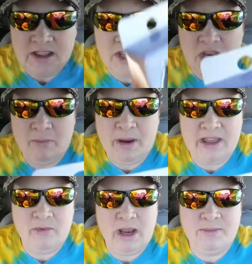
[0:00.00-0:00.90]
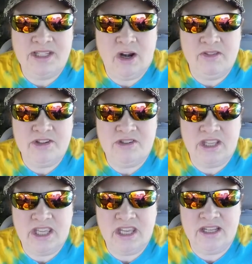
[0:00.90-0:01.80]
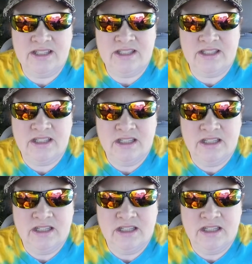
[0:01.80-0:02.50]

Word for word: The, and by the way, I'm sorry, these are the Kiss